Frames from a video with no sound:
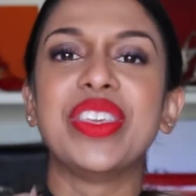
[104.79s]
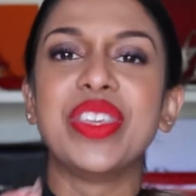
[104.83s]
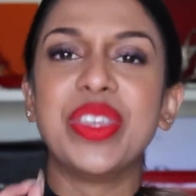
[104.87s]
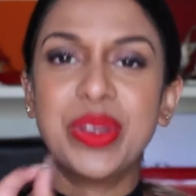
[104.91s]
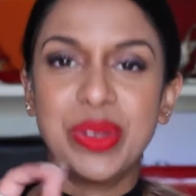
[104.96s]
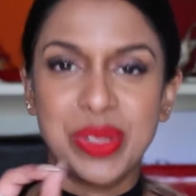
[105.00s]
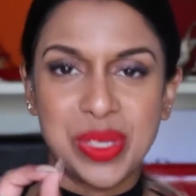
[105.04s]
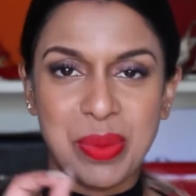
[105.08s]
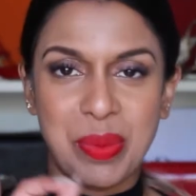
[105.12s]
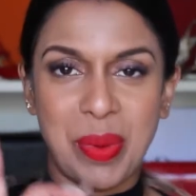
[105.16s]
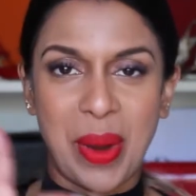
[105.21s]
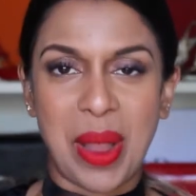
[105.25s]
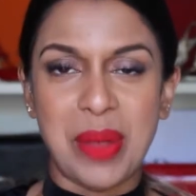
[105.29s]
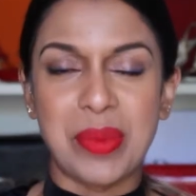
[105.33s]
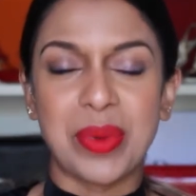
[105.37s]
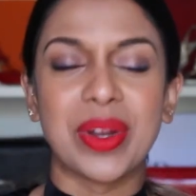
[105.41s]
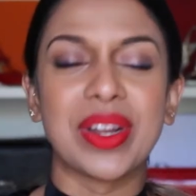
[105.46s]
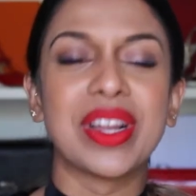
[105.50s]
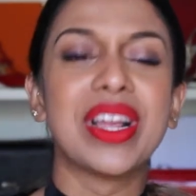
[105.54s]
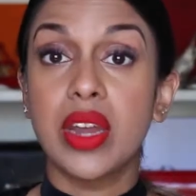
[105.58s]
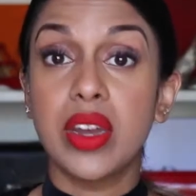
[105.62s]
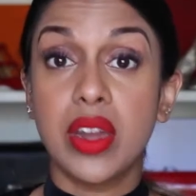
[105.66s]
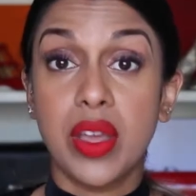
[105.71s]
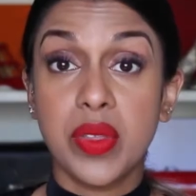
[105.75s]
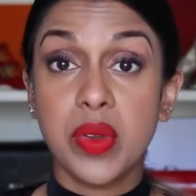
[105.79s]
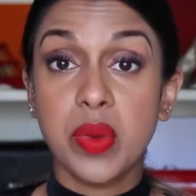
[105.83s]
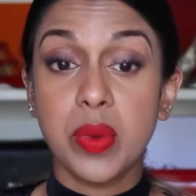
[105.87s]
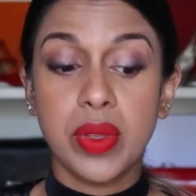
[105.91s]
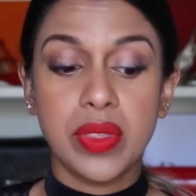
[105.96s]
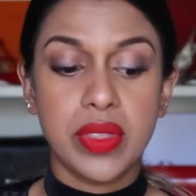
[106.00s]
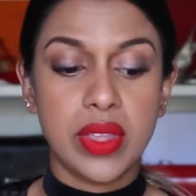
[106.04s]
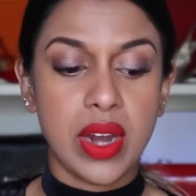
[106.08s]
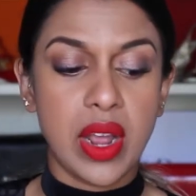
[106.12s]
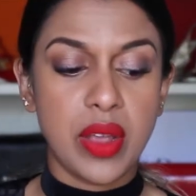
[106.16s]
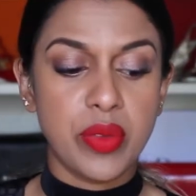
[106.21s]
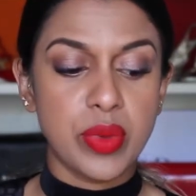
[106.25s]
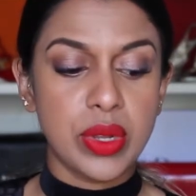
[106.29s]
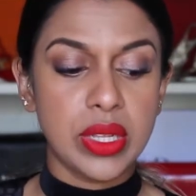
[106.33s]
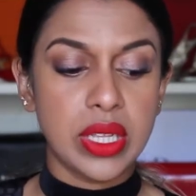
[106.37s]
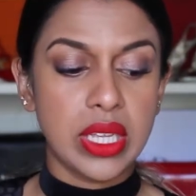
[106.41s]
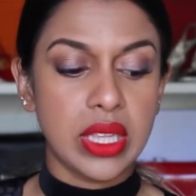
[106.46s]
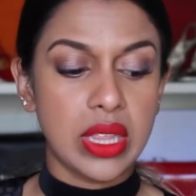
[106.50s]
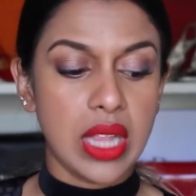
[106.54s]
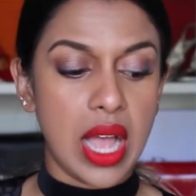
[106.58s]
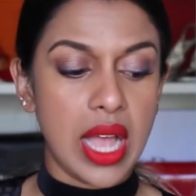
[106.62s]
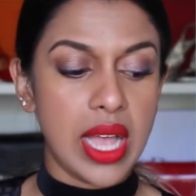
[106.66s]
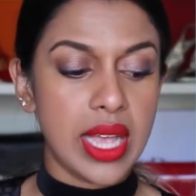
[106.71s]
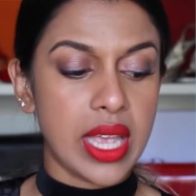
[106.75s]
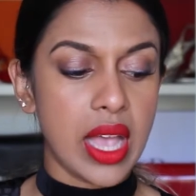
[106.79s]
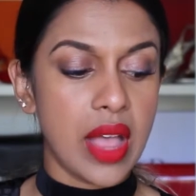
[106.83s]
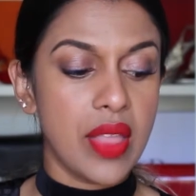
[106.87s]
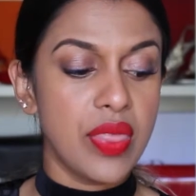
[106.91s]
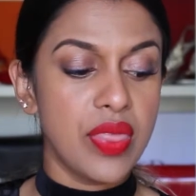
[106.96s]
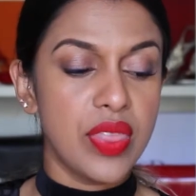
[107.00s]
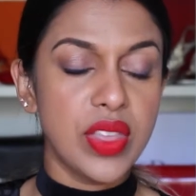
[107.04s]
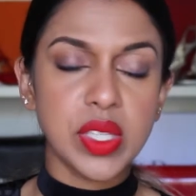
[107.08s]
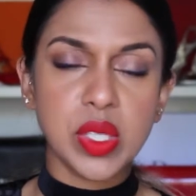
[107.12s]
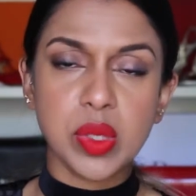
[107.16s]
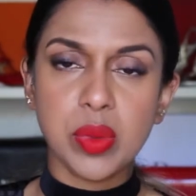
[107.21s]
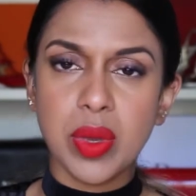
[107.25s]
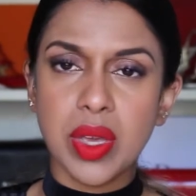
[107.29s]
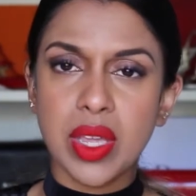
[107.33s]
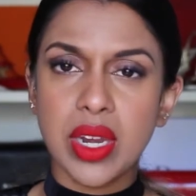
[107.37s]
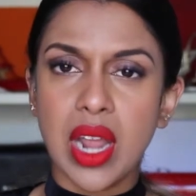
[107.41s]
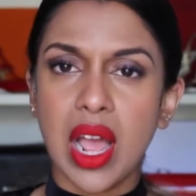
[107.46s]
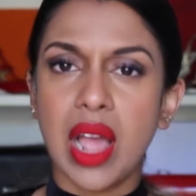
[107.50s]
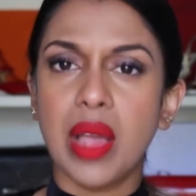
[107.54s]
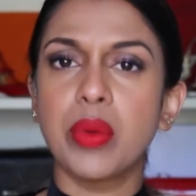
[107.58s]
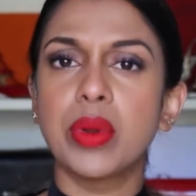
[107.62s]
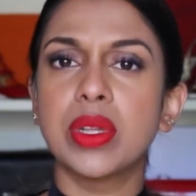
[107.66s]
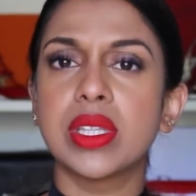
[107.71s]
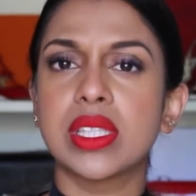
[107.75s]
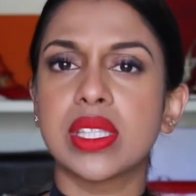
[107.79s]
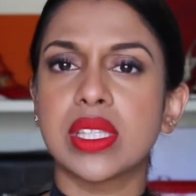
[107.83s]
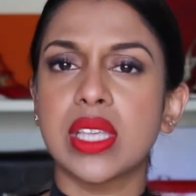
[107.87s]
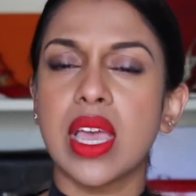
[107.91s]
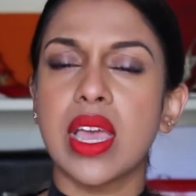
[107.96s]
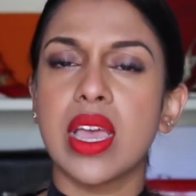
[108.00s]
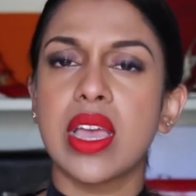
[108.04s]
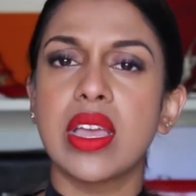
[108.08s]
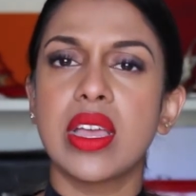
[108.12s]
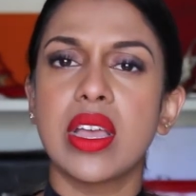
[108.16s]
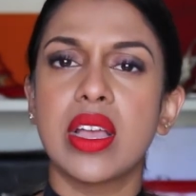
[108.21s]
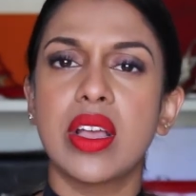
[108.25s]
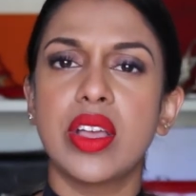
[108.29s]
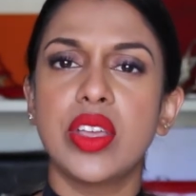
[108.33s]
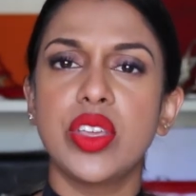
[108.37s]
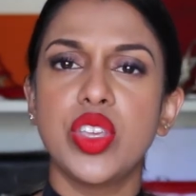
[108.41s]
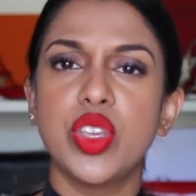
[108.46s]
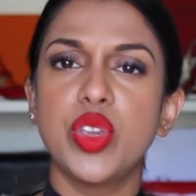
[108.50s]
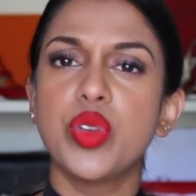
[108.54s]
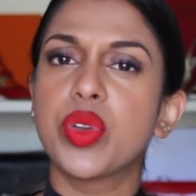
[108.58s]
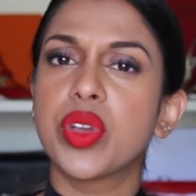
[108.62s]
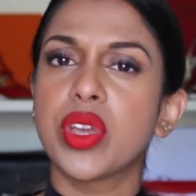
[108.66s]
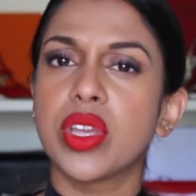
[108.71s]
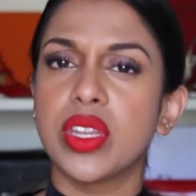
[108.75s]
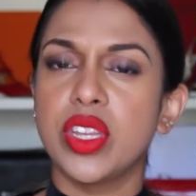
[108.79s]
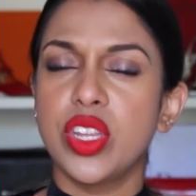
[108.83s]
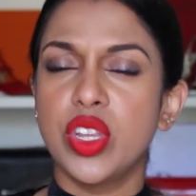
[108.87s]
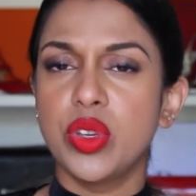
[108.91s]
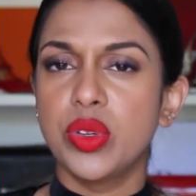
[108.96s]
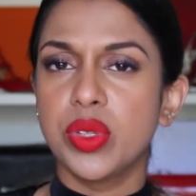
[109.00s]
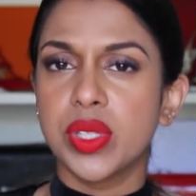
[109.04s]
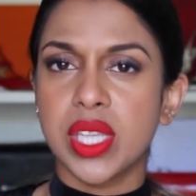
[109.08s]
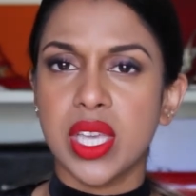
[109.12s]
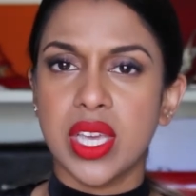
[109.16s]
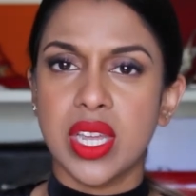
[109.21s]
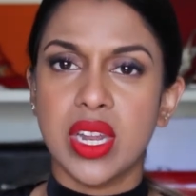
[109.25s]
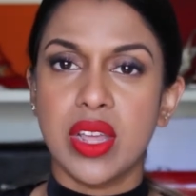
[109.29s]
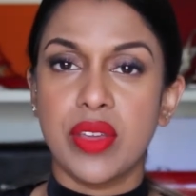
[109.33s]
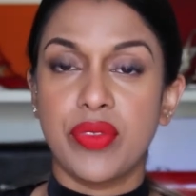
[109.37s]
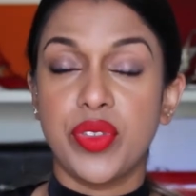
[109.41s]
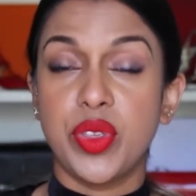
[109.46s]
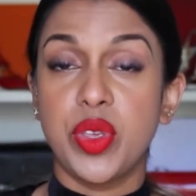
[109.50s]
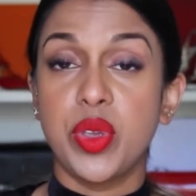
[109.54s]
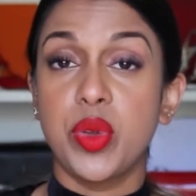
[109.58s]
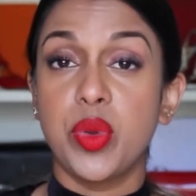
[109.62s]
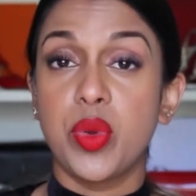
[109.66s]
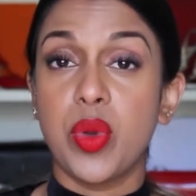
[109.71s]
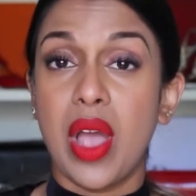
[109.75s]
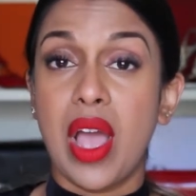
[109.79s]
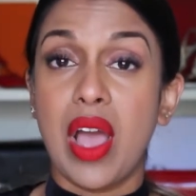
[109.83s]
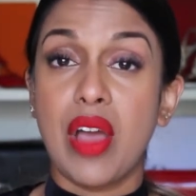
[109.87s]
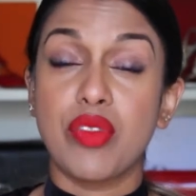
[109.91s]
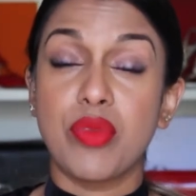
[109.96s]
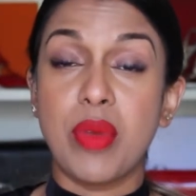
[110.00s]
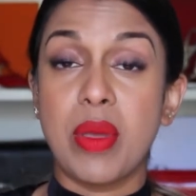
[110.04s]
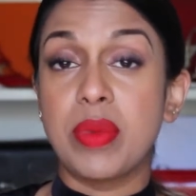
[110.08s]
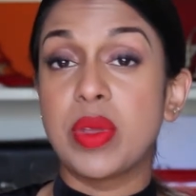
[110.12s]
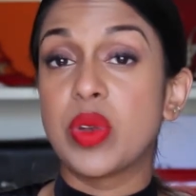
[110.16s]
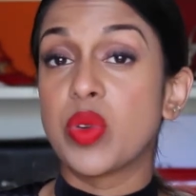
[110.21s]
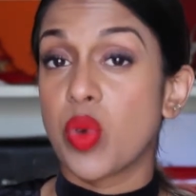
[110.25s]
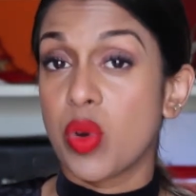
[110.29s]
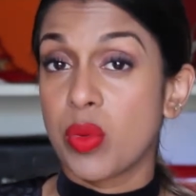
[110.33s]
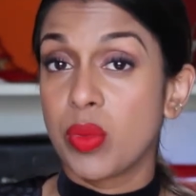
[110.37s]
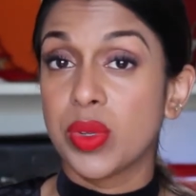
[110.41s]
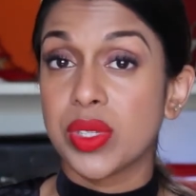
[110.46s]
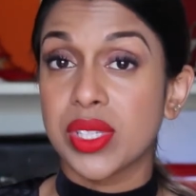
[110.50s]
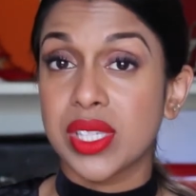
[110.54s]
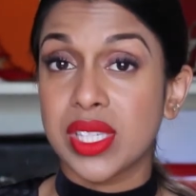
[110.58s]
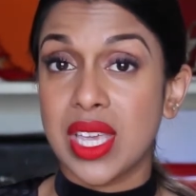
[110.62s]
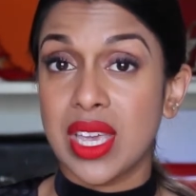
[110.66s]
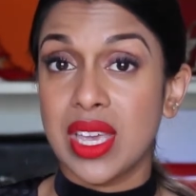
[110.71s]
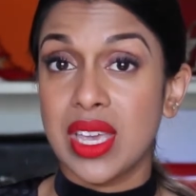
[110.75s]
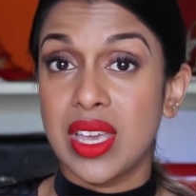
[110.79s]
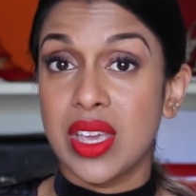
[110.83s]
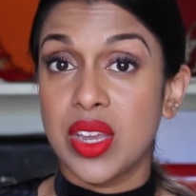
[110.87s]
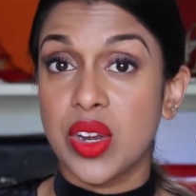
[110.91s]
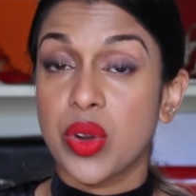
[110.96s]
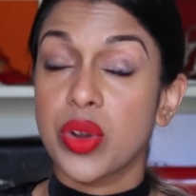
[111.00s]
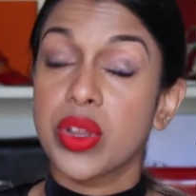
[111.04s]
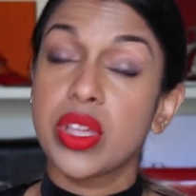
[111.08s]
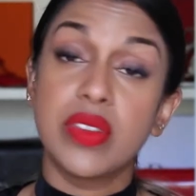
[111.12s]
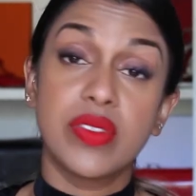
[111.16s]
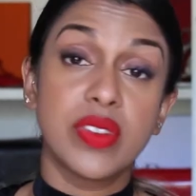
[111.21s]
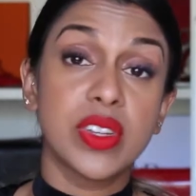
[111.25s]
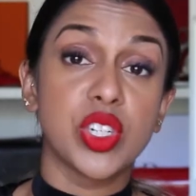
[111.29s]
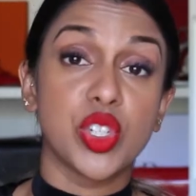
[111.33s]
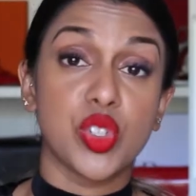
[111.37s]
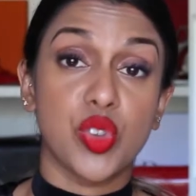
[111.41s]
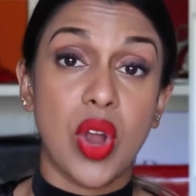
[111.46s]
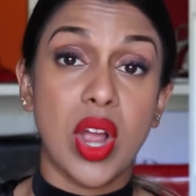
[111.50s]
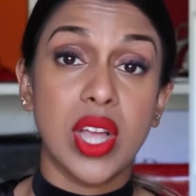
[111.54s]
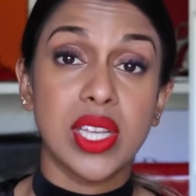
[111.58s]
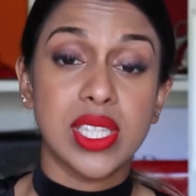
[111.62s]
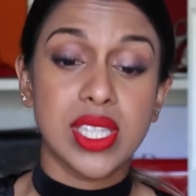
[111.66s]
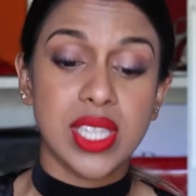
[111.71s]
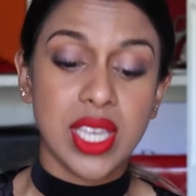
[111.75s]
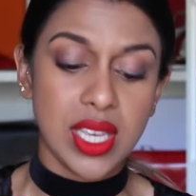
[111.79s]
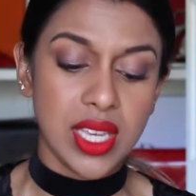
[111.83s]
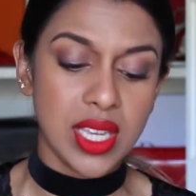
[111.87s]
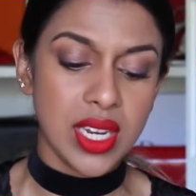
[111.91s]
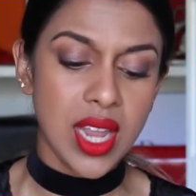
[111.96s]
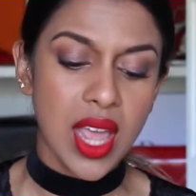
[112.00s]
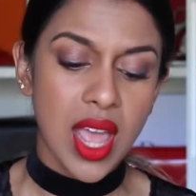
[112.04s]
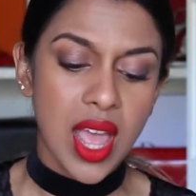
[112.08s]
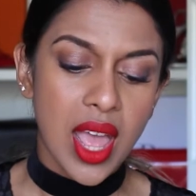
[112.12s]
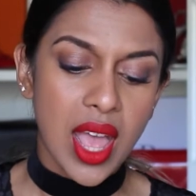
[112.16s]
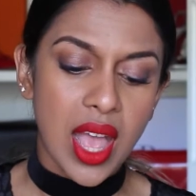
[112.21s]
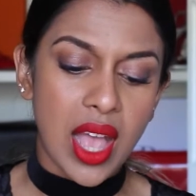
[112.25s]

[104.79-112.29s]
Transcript: Use a primer. Another one that I really like, and this one I would say you could use it if you have maybe normal skin or even dry skin,